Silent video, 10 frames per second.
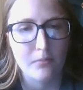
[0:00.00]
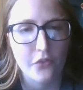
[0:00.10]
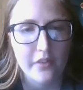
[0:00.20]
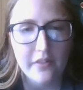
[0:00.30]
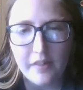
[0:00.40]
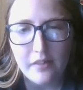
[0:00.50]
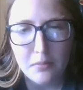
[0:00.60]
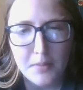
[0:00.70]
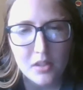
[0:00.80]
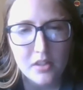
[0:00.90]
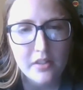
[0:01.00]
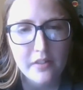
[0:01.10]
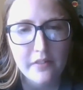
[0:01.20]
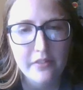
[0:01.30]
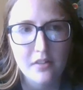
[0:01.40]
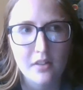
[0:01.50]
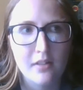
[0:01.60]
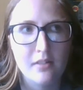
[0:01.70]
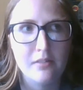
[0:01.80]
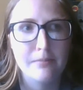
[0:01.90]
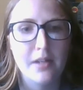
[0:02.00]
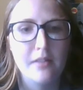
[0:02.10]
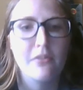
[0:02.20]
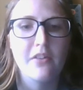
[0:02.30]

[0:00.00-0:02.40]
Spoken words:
So this experience, I